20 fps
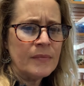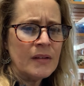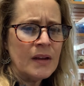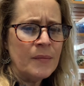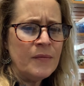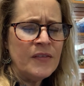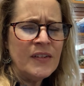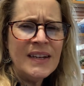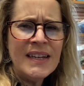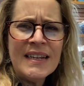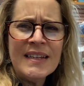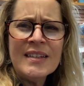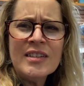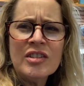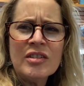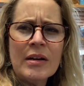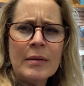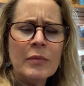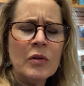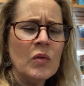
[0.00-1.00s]
finding
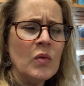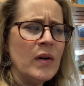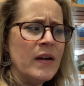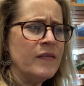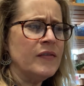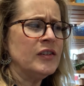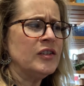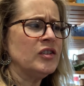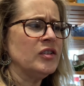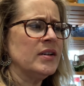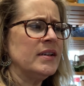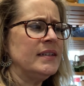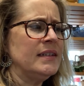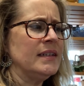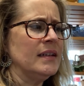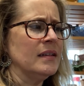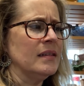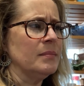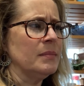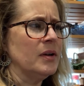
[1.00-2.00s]
Instagram quite
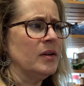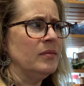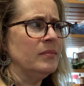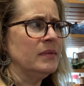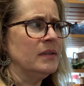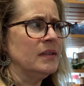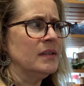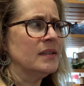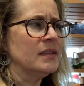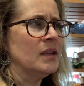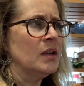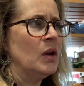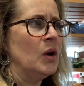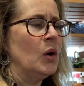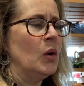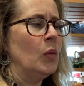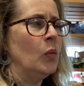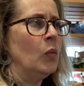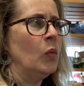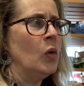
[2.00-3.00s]
frustrating at the moment.
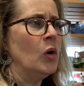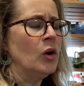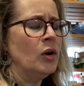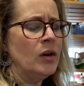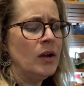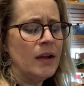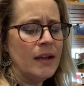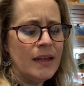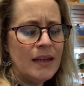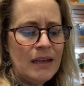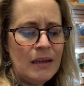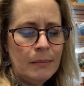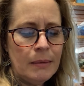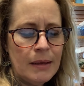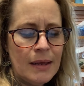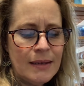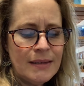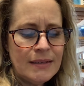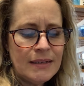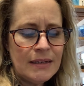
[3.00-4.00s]
One, I keep
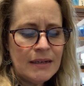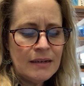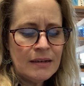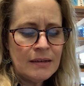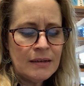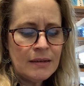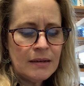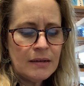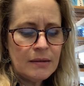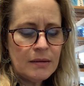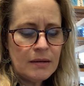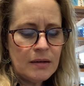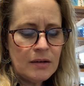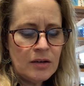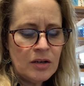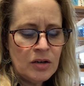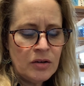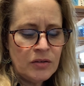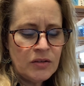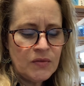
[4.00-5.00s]
getting
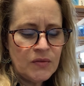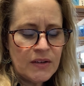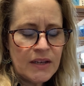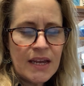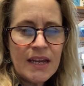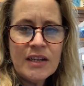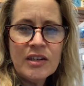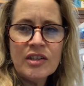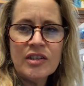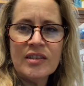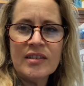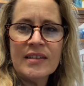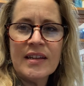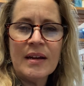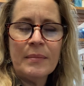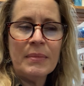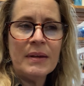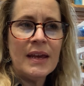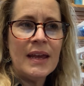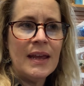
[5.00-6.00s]
notifications that
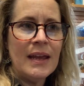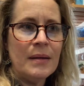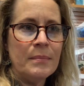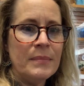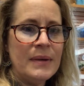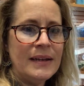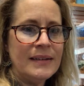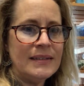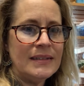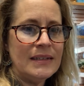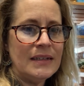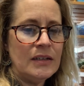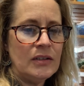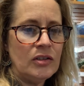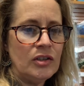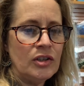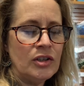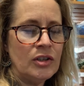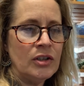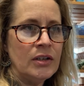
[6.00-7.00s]
I'm getting a
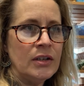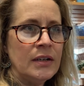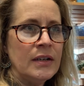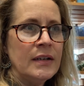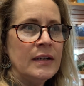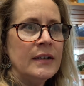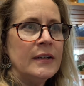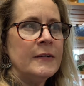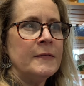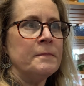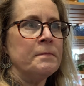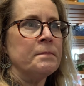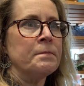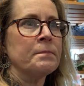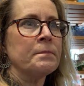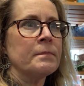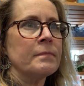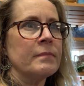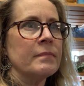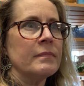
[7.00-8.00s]
message.
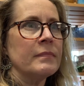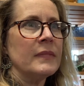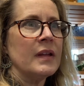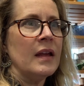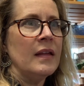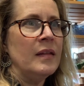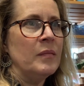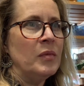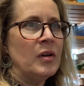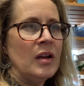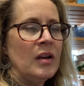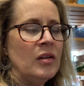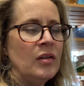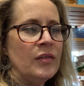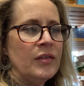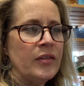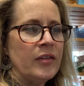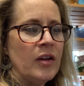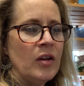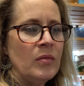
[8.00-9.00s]
And then when I look,
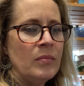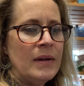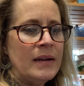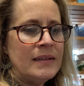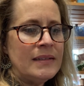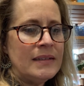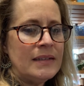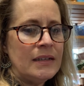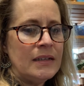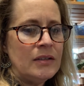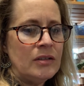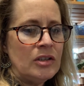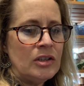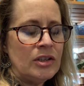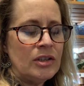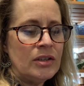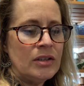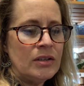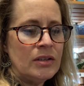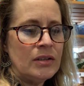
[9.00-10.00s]
there's no
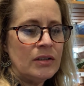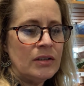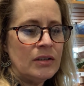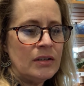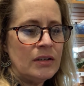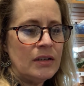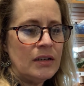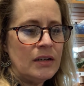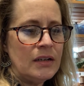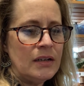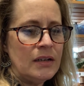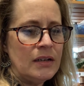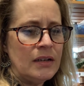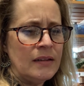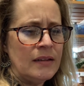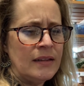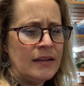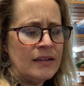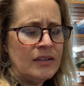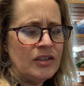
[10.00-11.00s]
message, and
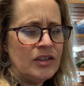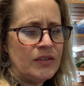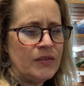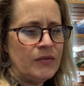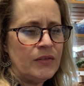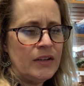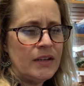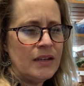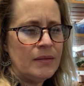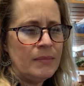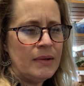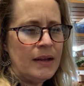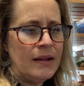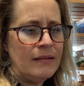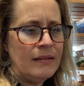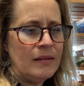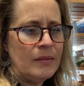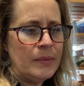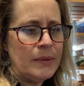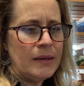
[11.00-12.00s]
then that's just freaking me out a
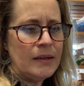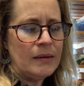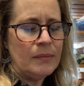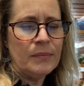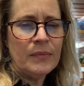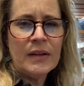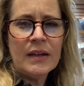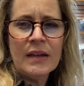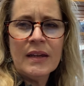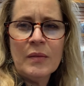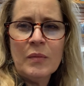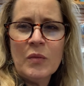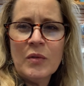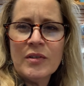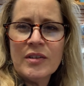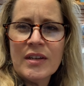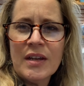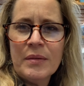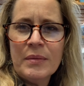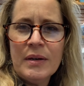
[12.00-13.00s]
little bit, and I'm thinking,
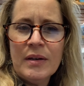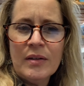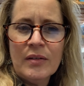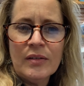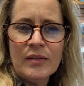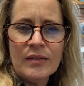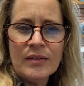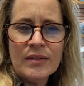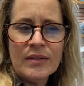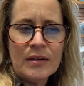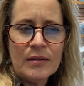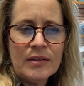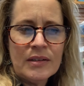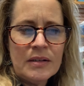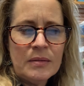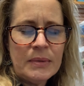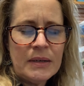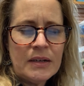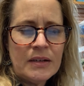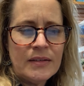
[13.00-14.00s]
what's going on? So I was a
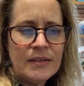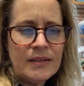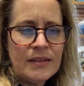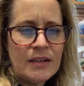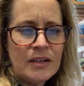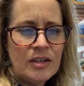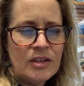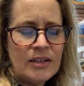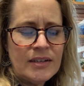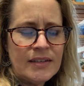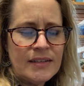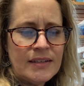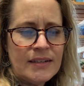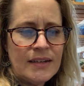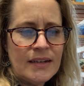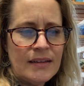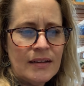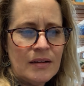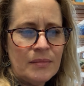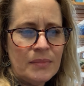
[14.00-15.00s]
little bit concerned
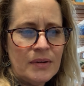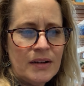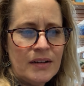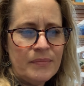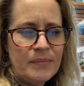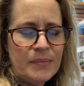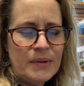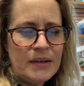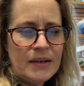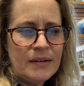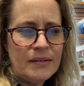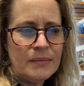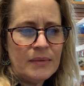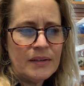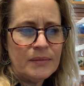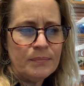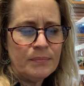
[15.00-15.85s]
yesterday that I might have been, my